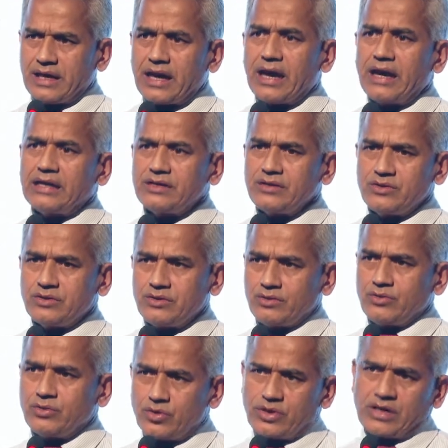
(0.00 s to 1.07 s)
and
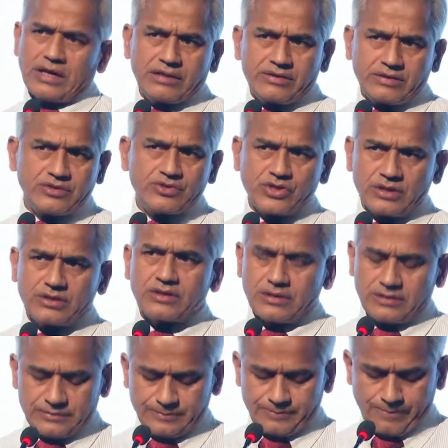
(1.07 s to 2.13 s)
your health in general.
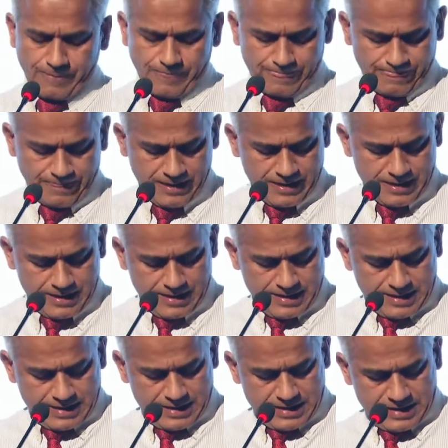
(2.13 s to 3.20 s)

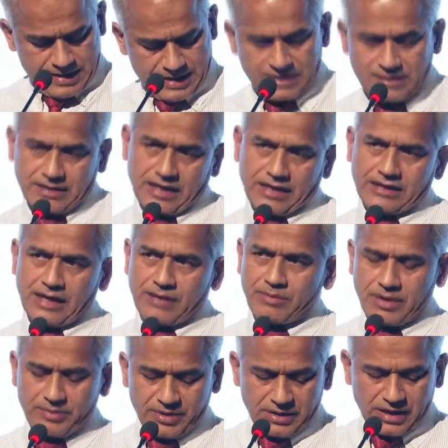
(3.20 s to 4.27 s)
And
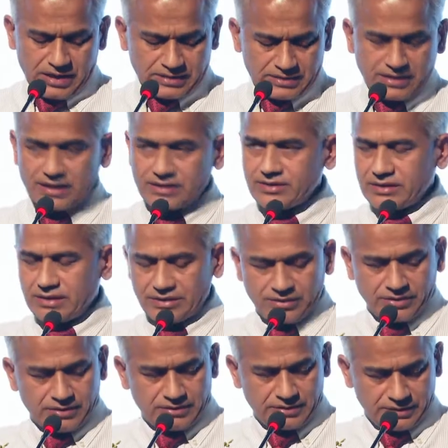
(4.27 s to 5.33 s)
I'm a heart doctor. I
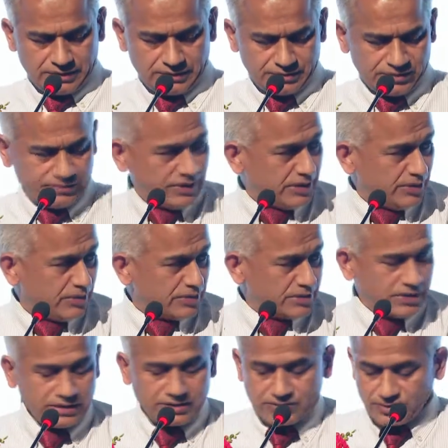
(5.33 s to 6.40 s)
think Shivani was
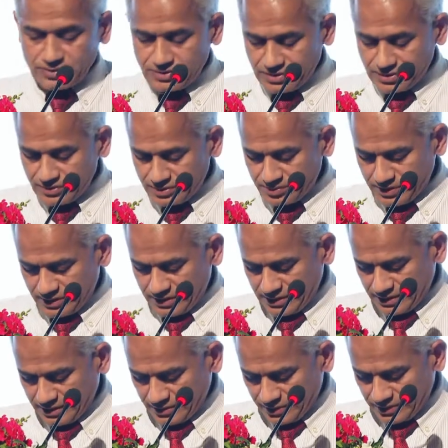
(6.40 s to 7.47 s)
nice to introduce me
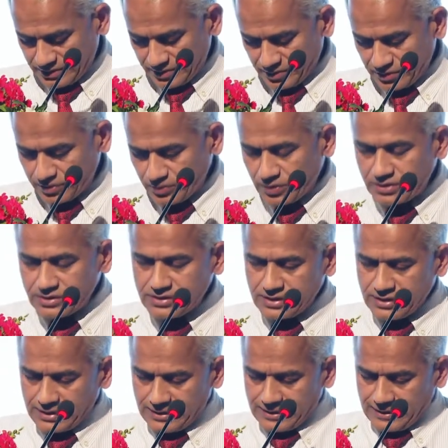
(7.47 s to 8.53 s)
with some good words.
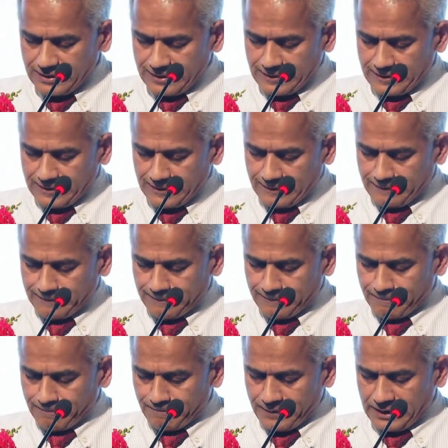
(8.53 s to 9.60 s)

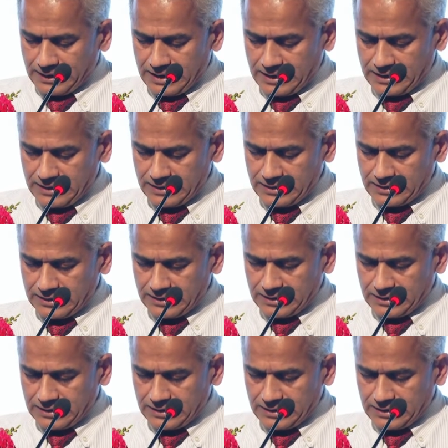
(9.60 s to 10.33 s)
And I